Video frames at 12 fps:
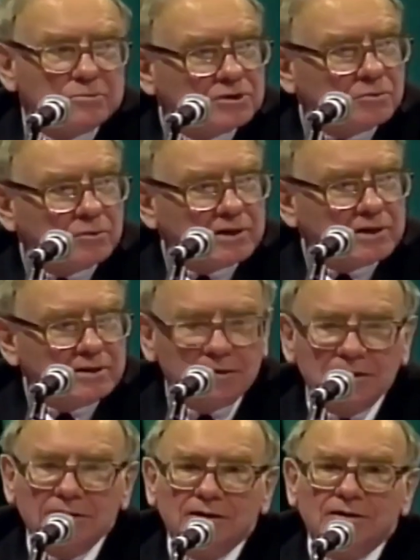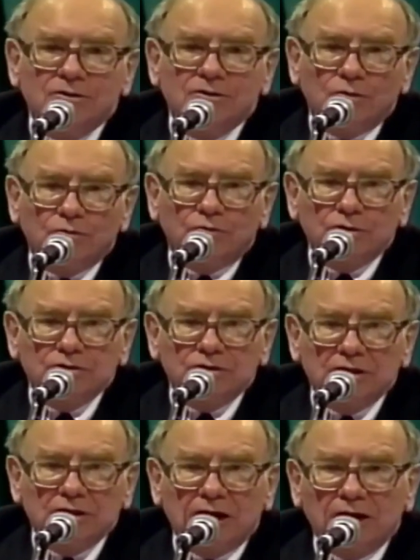items that we don't
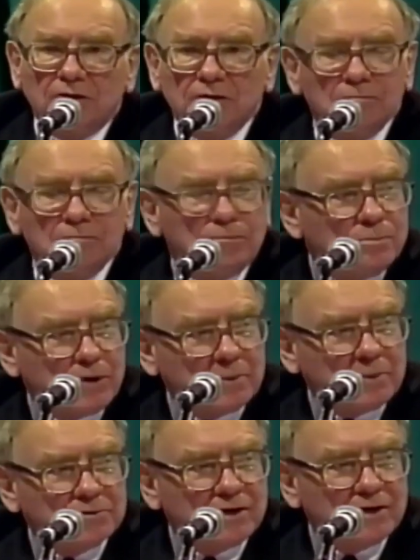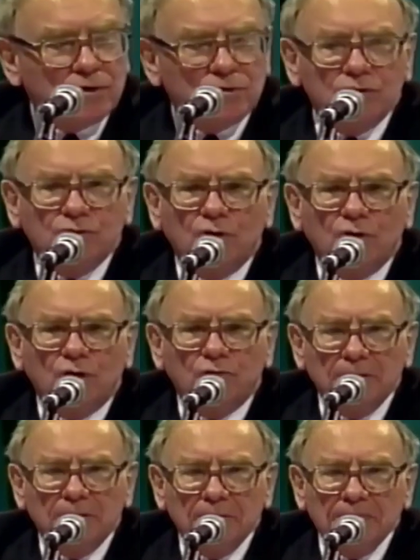foresee now and perhaps have no
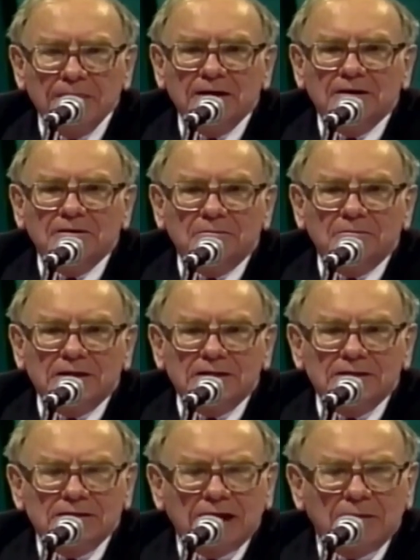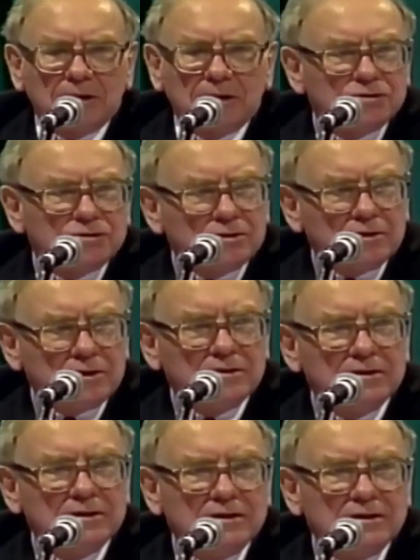control over. But it is not
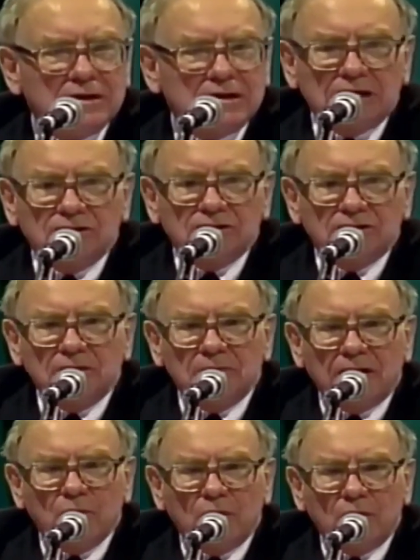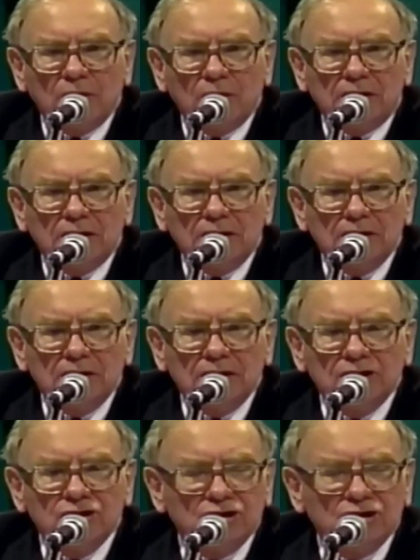measured essentially by what we
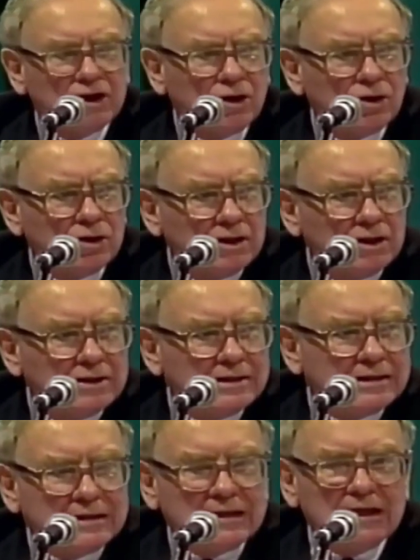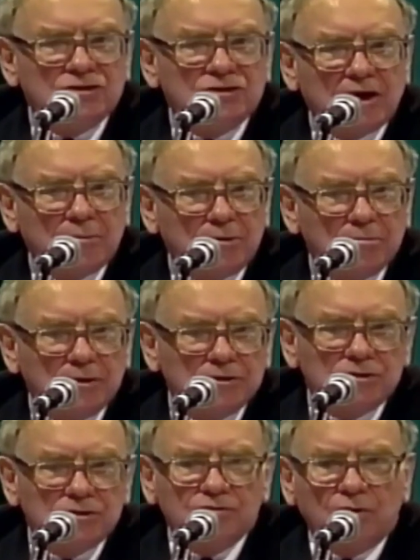could sell each
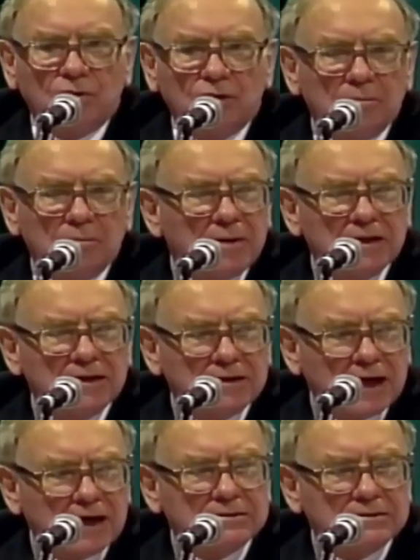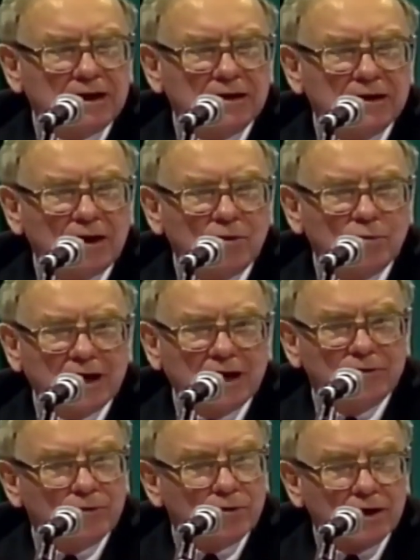separate business for and pay the tax on now.
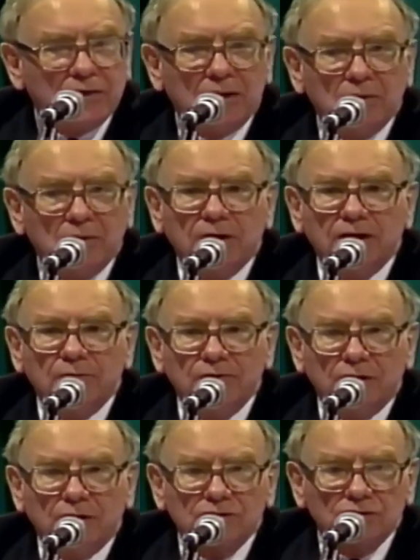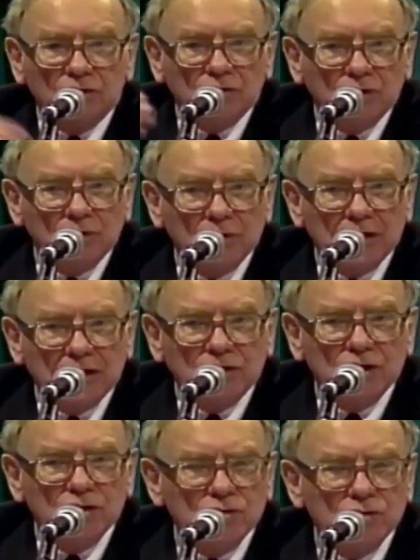We haven't run it that way. We've run it so that
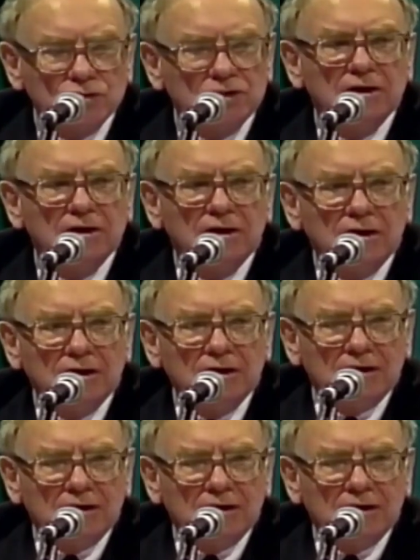we get the use